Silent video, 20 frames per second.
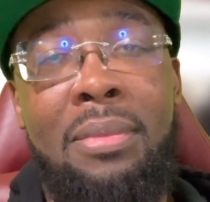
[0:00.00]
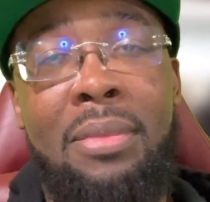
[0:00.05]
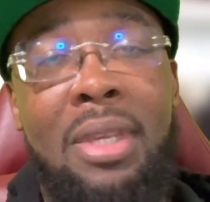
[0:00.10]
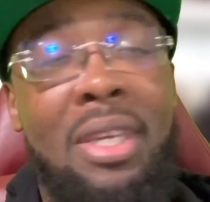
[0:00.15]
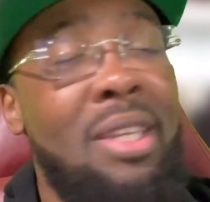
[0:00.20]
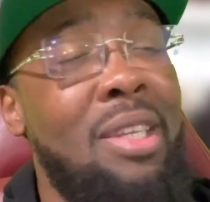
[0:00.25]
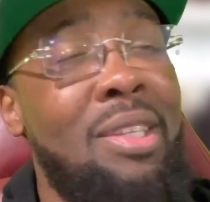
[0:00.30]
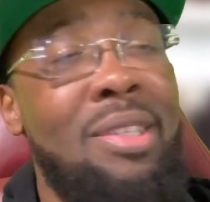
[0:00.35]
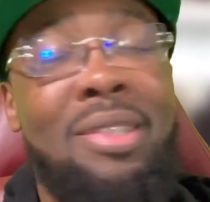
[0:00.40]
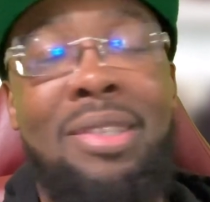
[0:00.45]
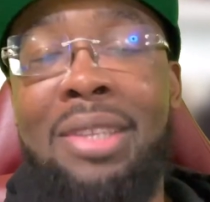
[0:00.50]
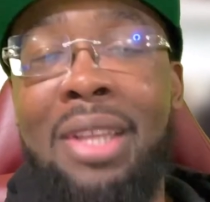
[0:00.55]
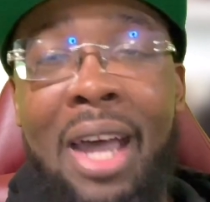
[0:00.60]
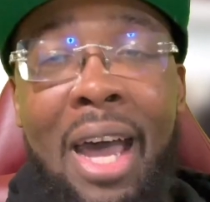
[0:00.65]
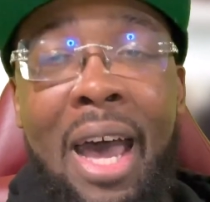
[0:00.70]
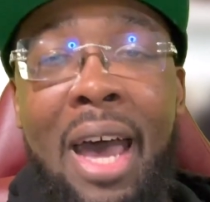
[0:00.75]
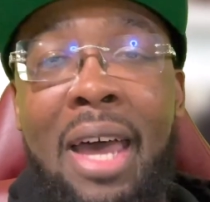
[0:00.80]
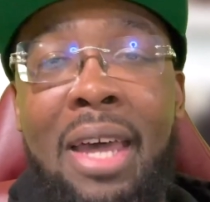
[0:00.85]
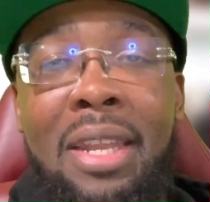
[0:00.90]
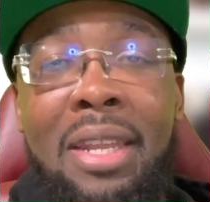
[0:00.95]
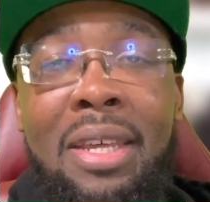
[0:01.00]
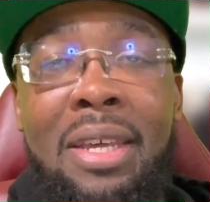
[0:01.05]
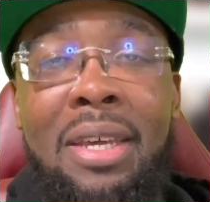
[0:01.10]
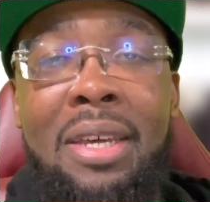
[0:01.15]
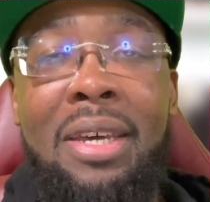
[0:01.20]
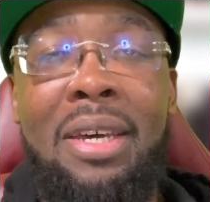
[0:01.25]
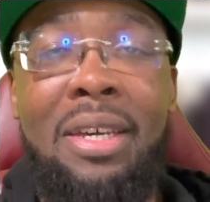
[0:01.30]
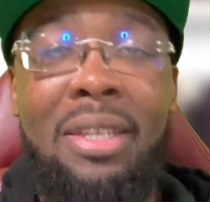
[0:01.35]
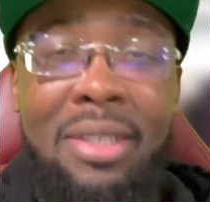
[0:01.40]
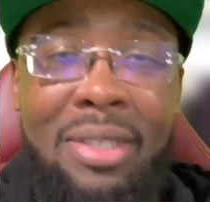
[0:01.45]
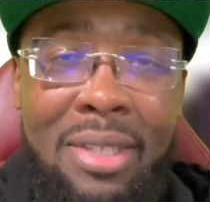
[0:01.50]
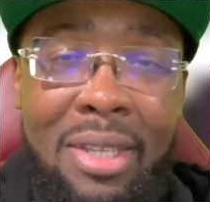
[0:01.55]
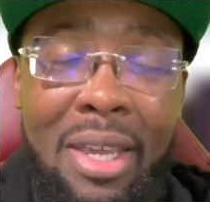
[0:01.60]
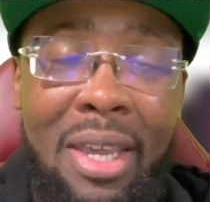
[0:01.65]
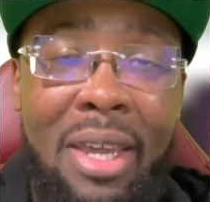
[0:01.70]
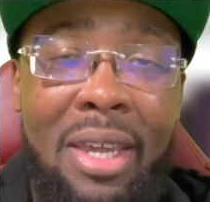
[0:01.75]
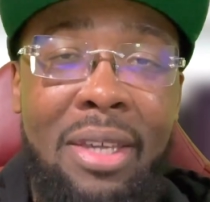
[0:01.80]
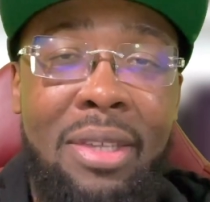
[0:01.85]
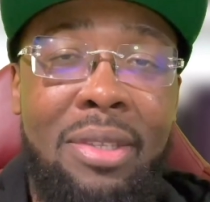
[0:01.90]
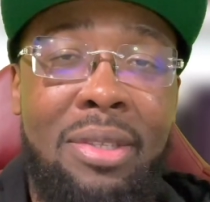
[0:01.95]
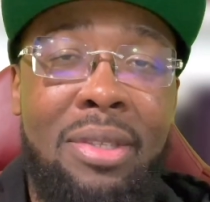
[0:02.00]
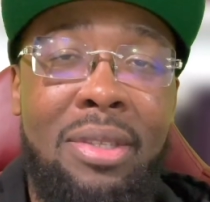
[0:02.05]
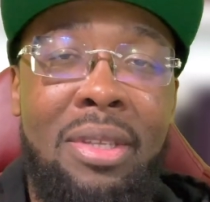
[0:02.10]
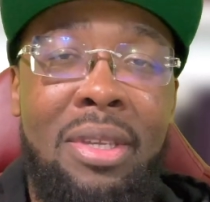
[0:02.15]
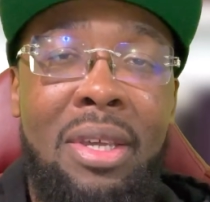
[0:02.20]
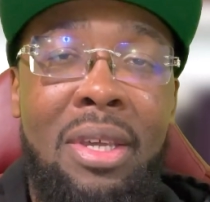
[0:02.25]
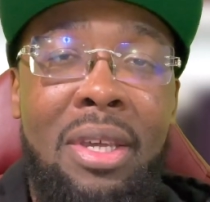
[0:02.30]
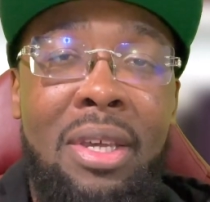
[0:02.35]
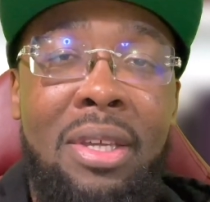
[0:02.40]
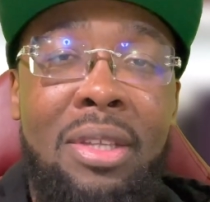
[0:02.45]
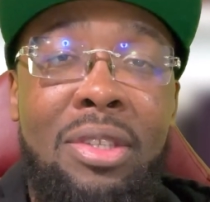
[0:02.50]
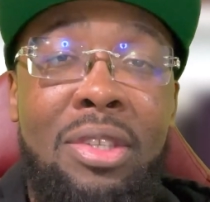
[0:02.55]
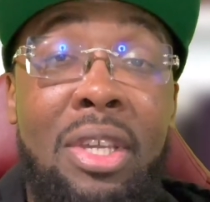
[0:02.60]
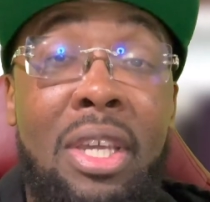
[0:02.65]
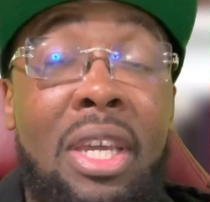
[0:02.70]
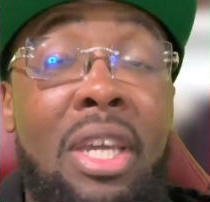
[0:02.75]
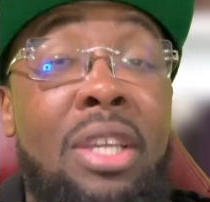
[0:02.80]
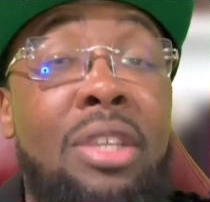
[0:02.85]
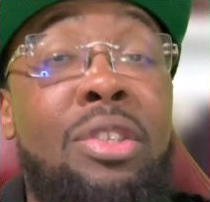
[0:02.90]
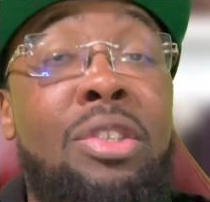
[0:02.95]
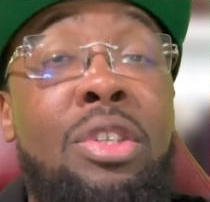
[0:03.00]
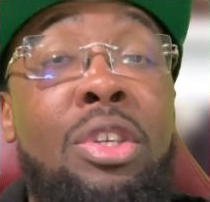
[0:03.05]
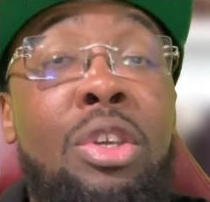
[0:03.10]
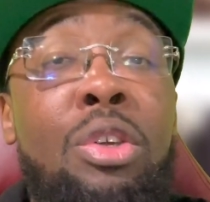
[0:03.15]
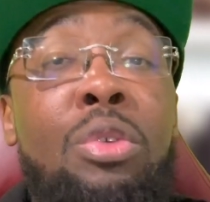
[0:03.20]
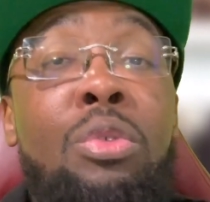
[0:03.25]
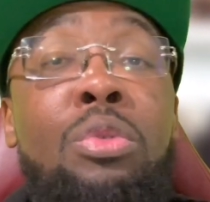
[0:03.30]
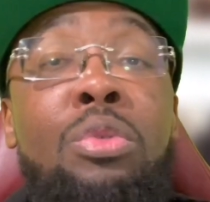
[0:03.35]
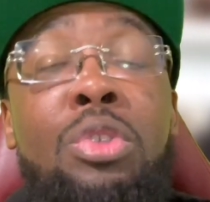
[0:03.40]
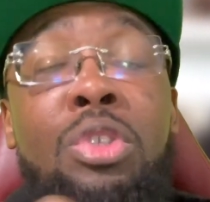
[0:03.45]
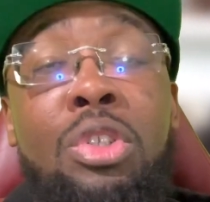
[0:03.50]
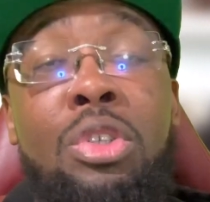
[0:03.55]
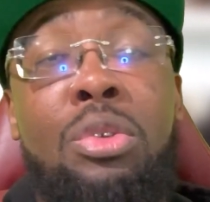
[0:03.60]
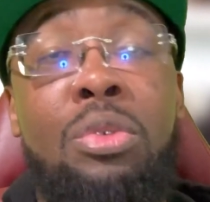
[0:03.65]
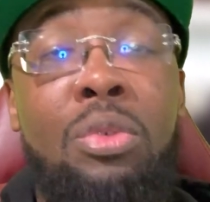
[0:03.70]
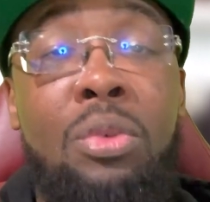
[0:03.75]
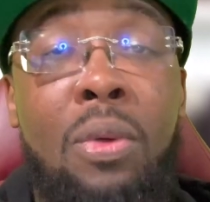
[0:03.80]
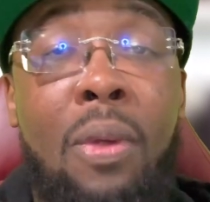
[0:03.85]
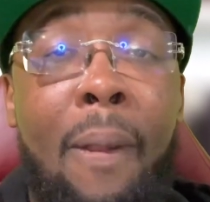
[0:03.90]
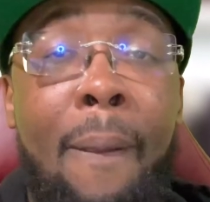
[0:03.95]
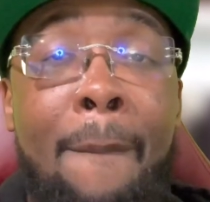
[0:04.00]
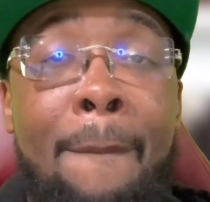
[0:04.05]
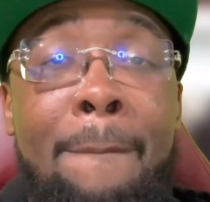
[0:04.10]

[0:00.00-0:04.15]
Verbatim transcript: It is not a text to excuse you